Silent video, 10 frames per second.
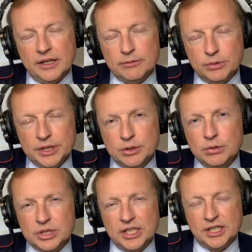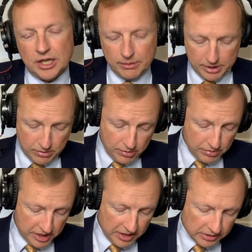reduce economic
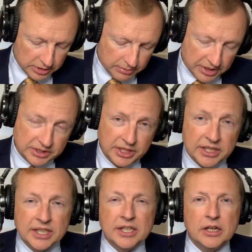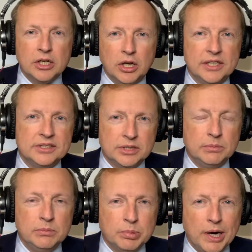growth and ultimately cause
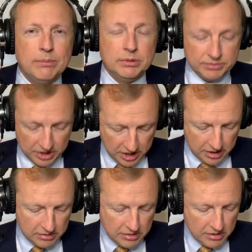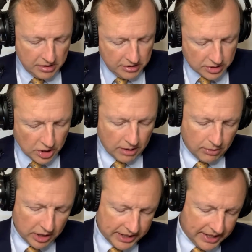some problems in the stock
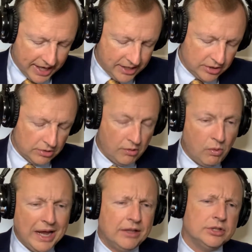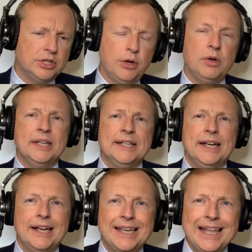market as well. So
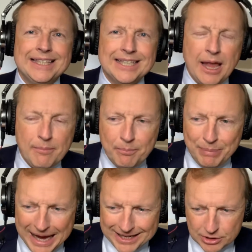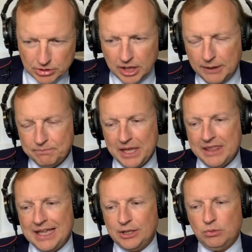against that backdrop,
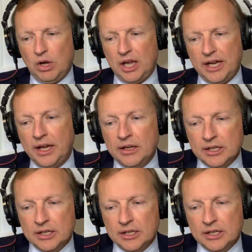that's why